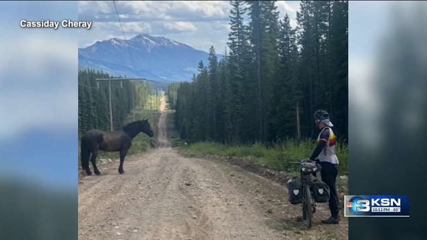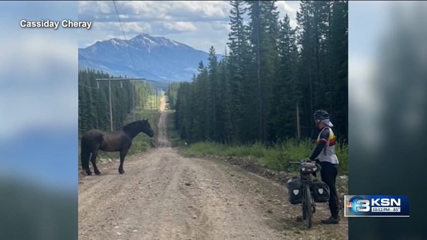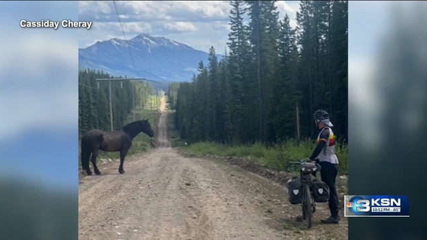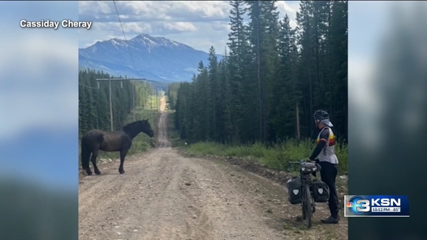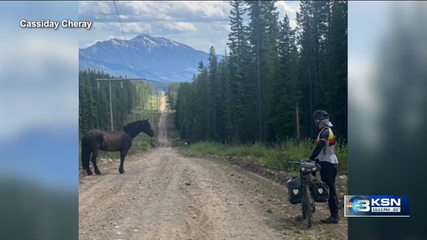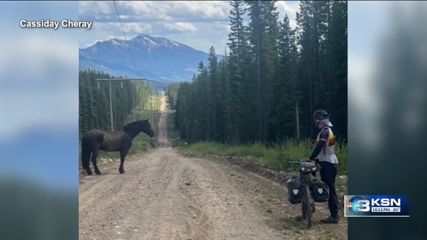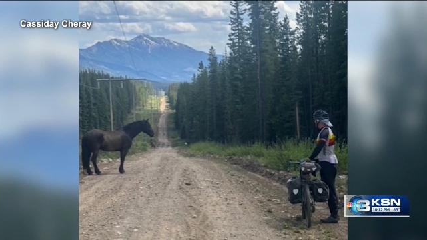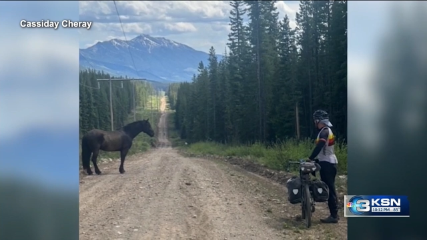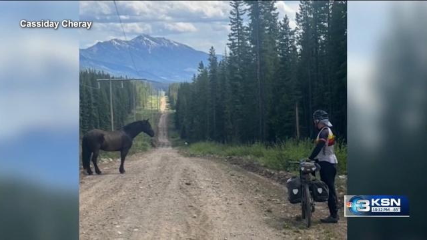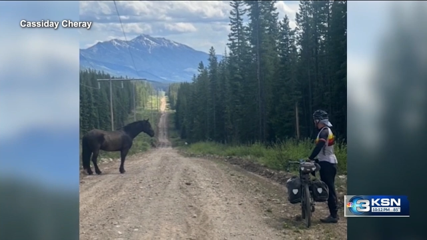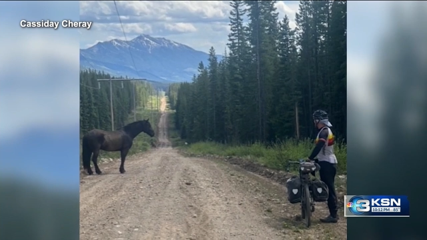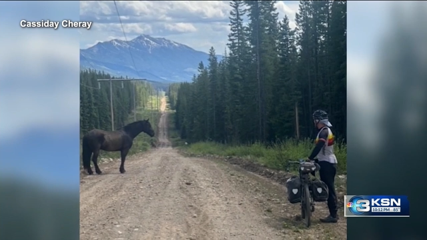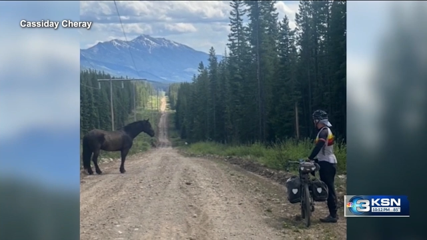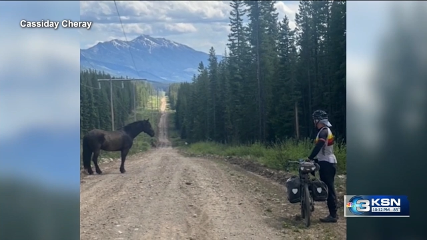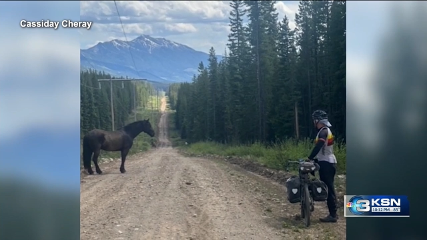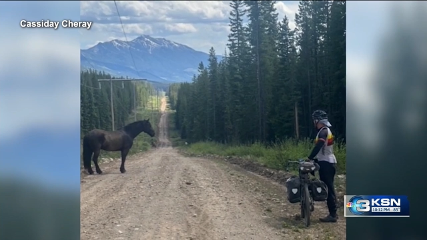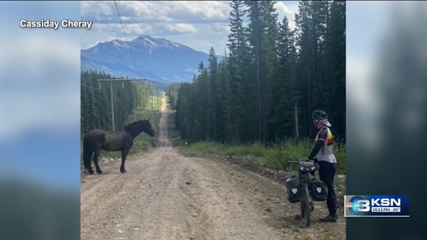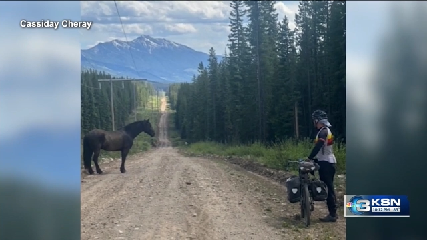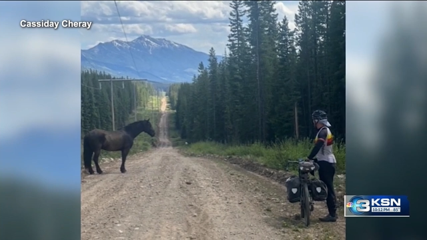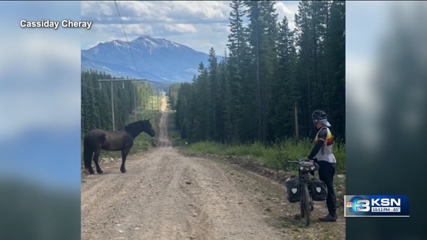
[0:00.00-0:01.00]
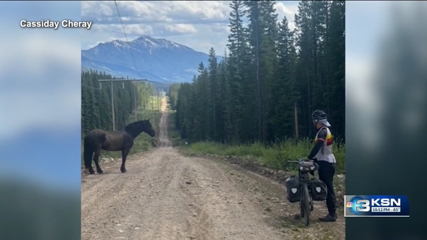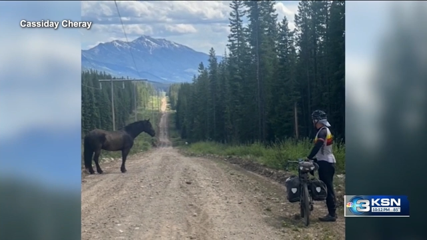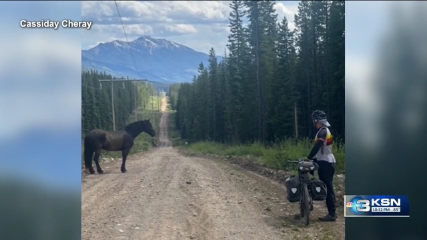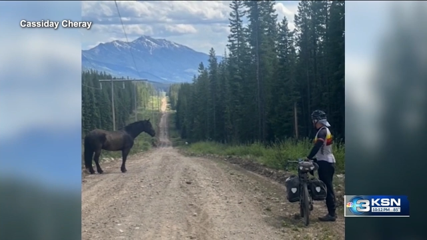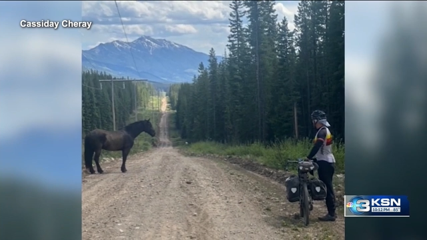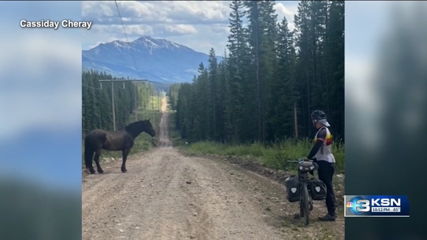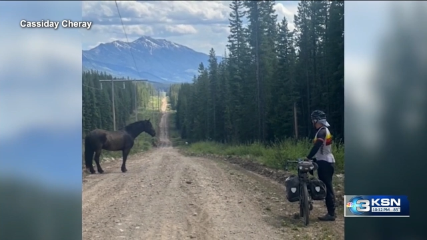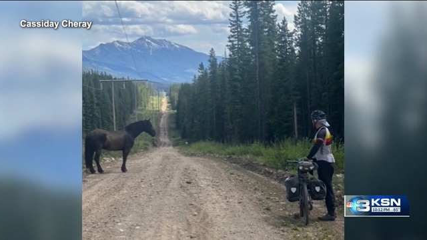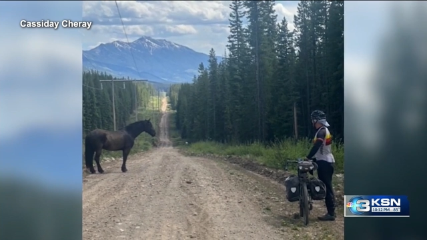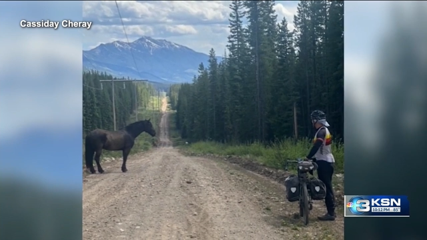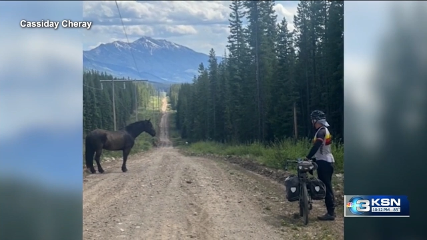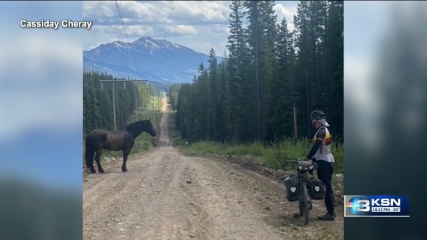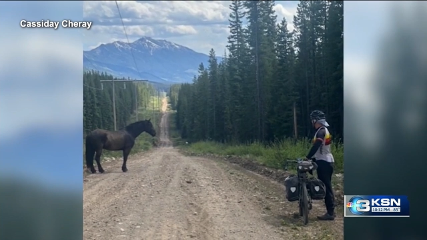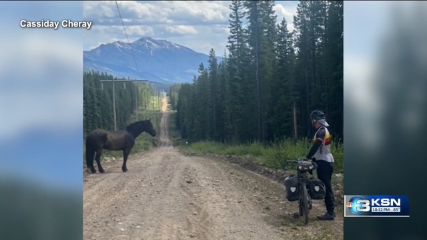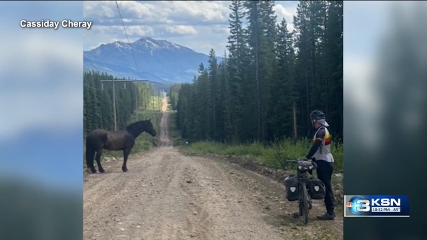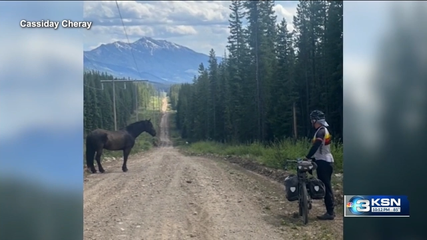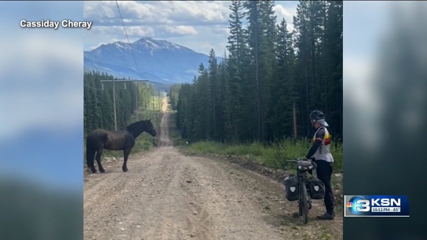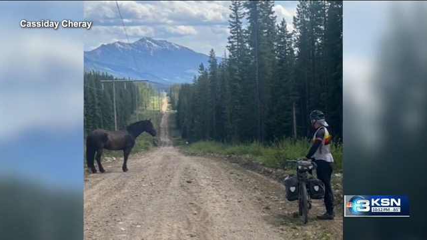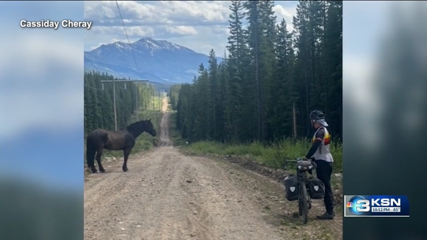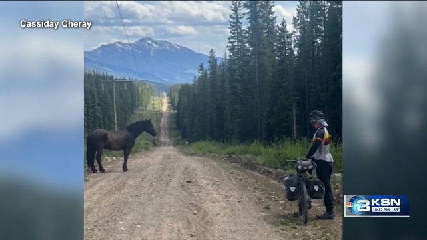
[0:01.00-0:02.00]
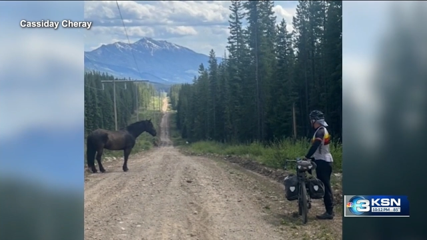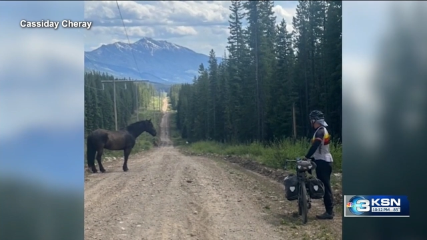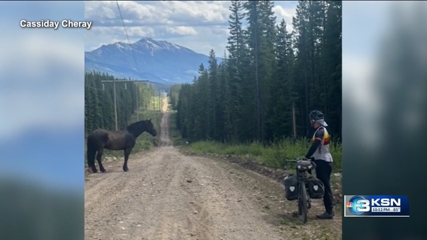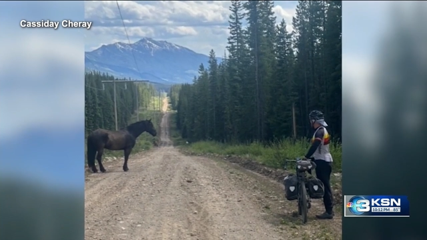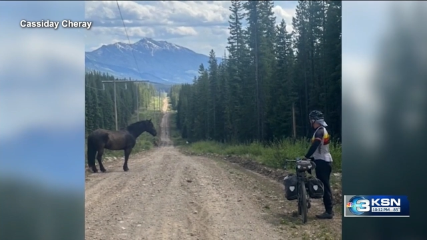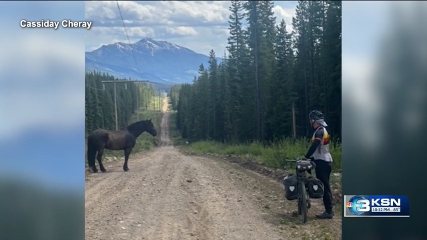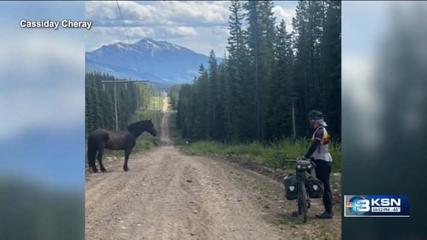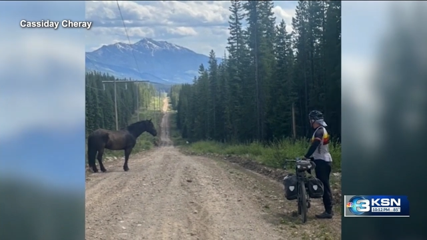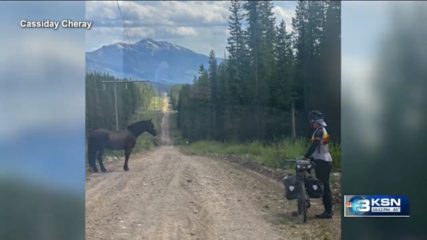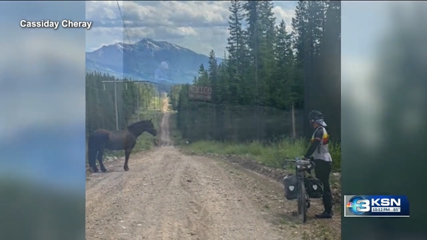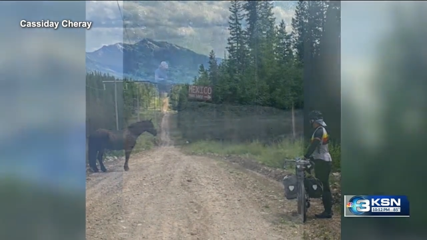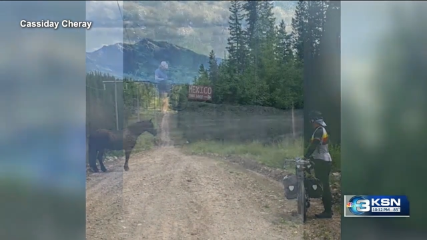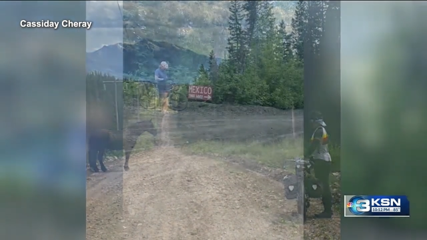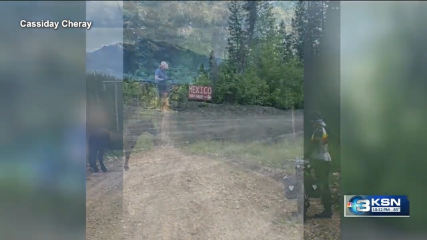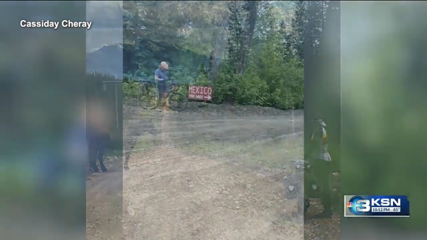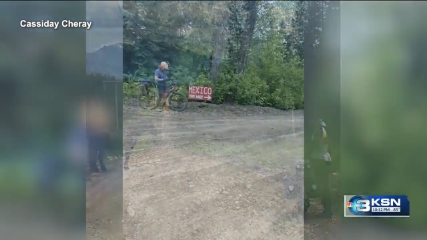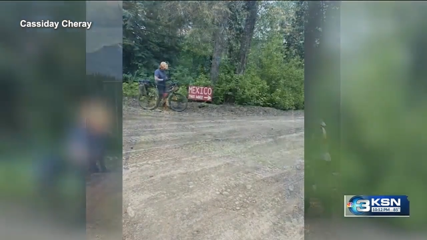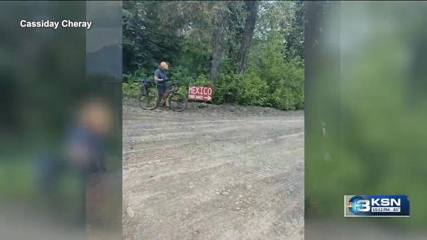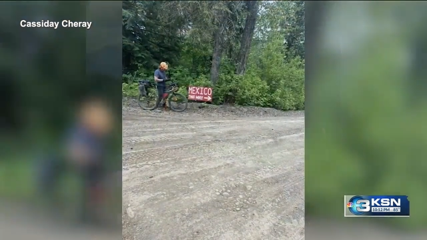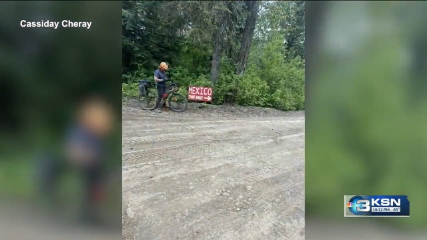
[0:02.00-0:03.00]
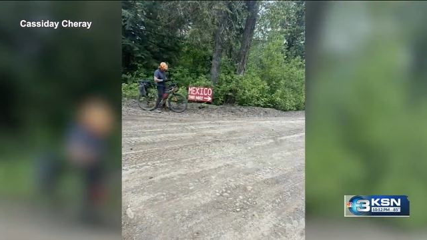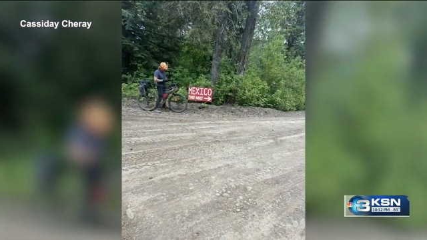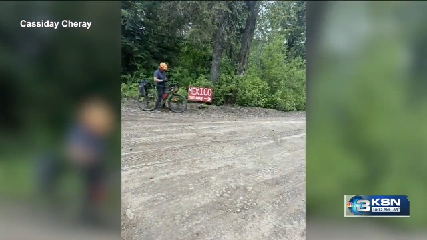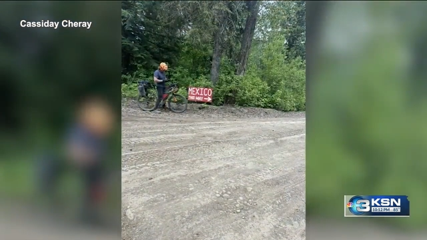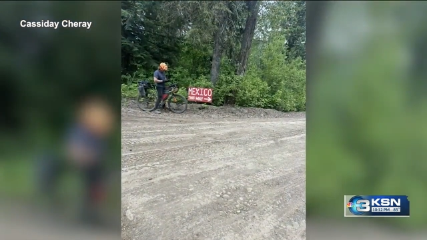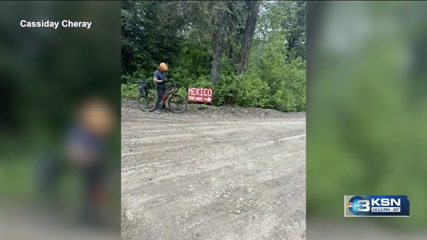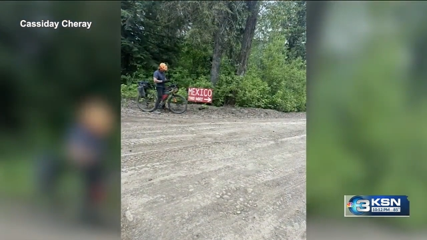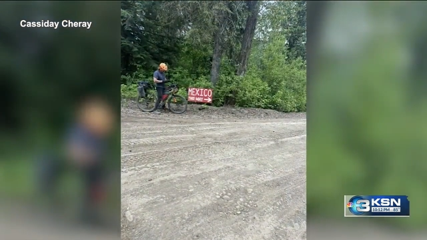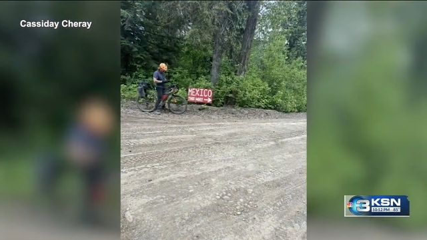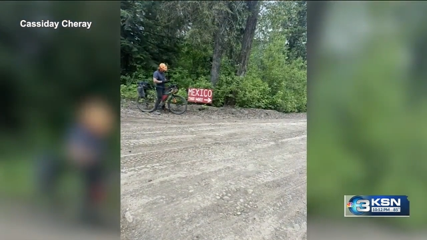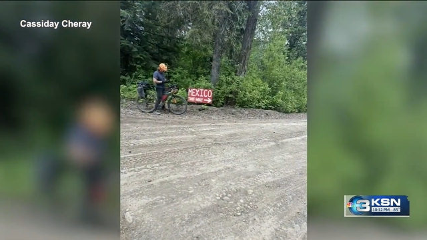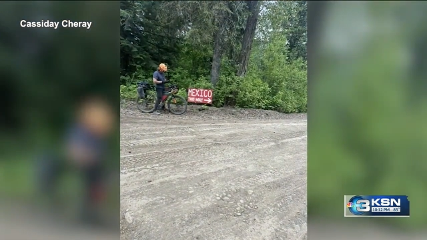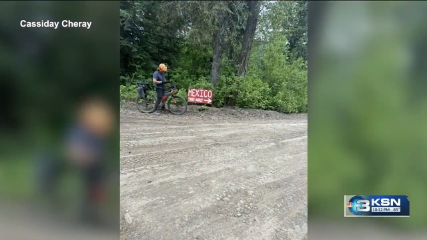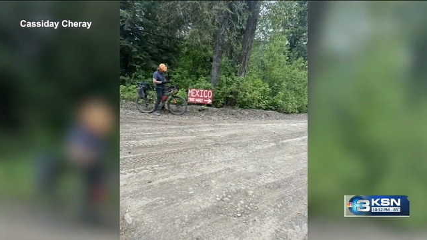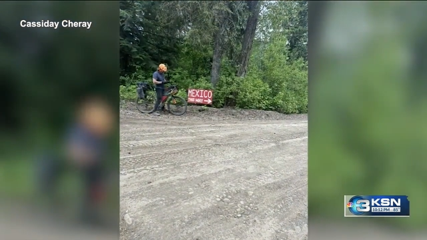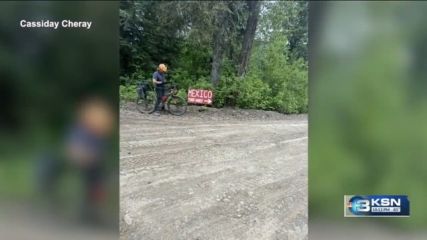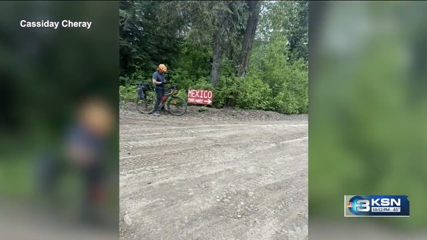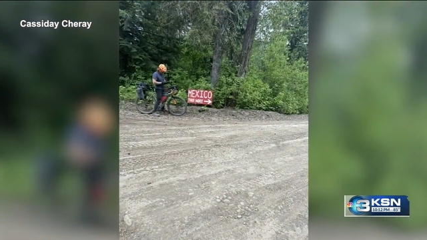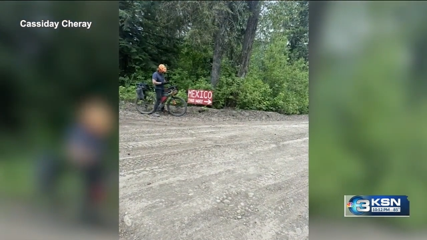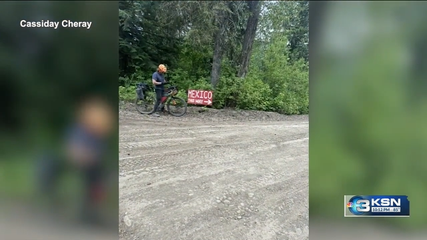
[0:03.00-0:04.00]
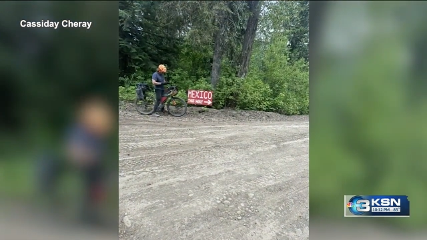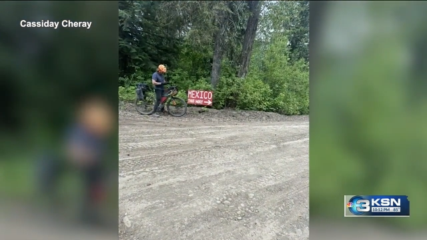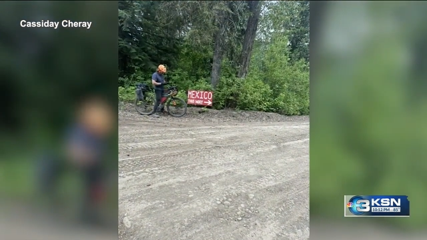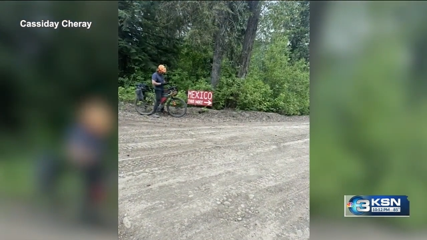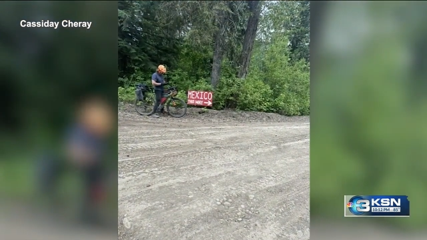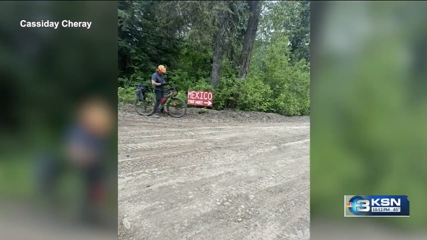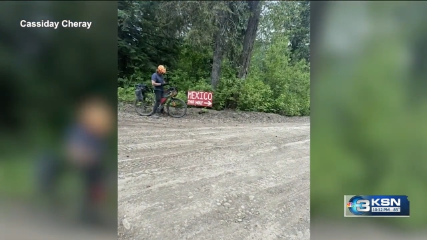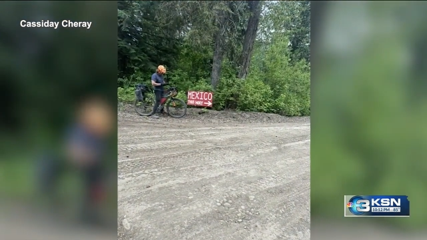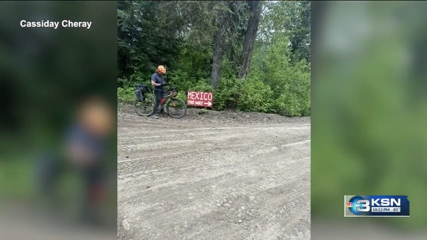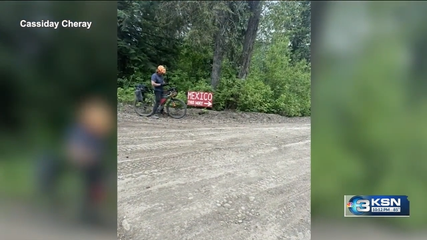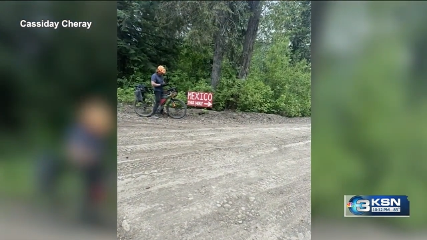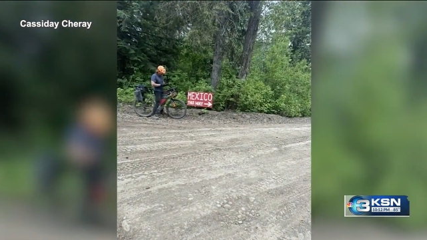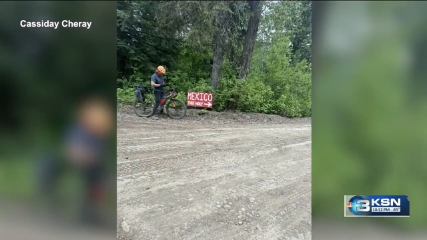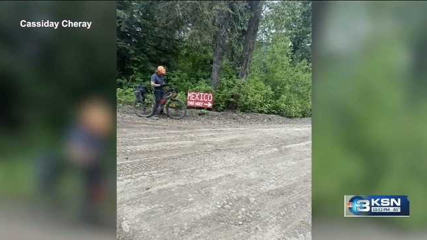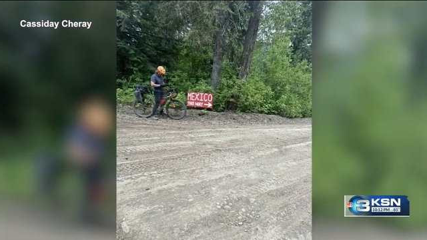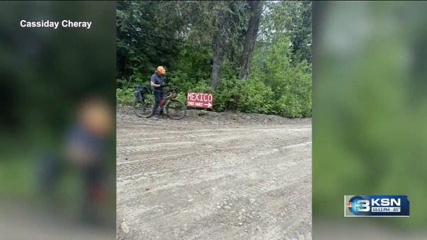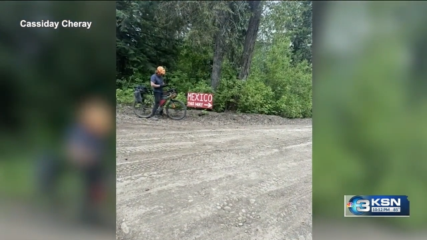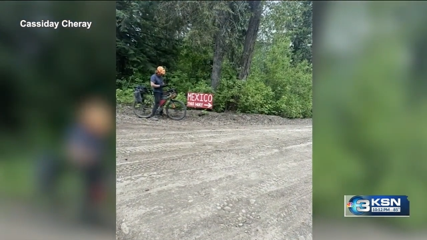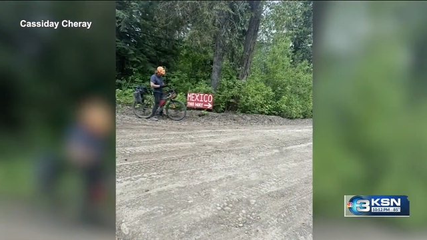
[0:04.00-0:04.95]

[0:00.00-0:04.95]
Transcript: (no speaker visible)